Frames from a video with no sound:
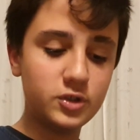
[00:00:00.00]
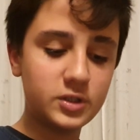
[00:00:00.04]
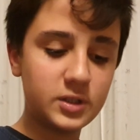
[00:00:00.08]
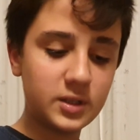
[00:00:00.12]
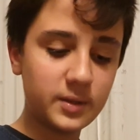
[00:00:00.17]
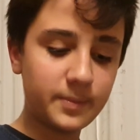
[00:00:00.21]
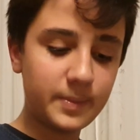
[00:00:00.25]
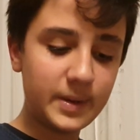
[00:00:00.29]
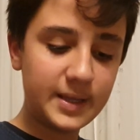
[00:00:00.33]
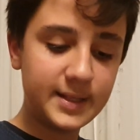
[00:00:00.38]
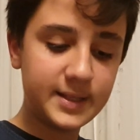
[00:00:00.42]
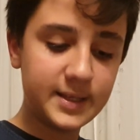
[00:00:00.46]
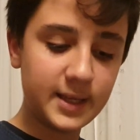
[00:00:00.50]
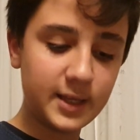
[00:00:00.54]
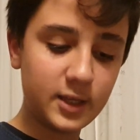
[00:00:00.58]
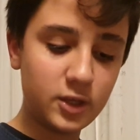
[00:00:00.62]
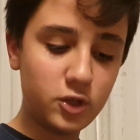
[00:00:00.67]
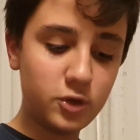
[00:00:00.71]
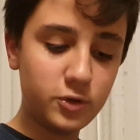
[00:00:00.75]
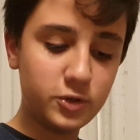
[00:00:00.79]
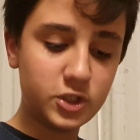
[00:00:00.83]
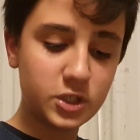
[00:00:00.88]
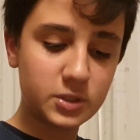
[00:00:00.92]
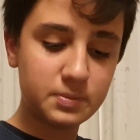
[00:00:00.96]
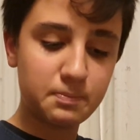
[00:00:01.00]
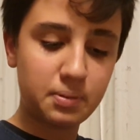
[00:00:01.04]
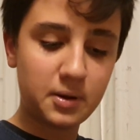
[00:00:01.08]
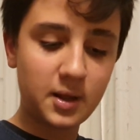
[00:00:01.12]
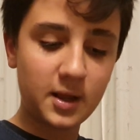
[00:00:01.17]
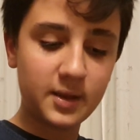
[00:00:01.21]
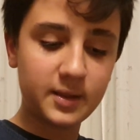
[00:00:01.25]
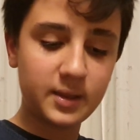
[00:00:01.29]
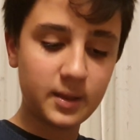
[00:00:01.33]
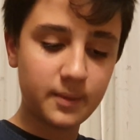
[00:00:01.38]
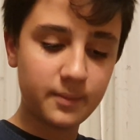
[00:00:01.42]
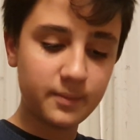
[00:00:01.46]
in the meeting, you just
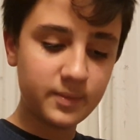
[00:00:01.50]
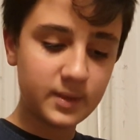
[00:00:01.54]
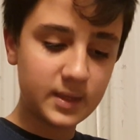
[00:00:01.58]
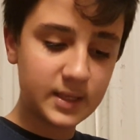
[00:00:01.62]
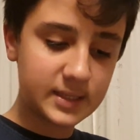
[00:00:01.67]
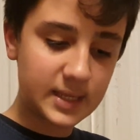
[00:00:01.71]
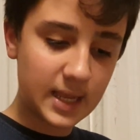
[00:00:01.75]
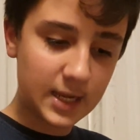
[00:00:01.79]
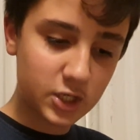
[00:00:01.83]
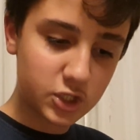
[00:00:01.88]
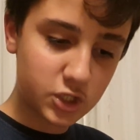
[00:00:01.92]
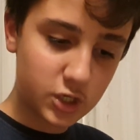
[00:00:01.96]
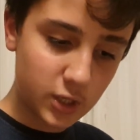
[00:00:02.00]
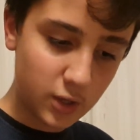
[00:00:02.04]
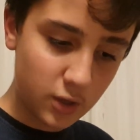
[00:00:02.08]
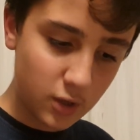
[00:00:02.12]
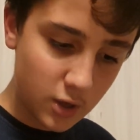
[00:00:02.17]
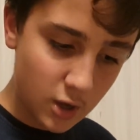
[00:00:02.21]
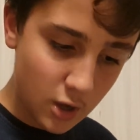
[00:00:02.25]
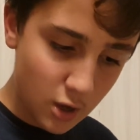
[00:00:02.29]
plug them. There's actually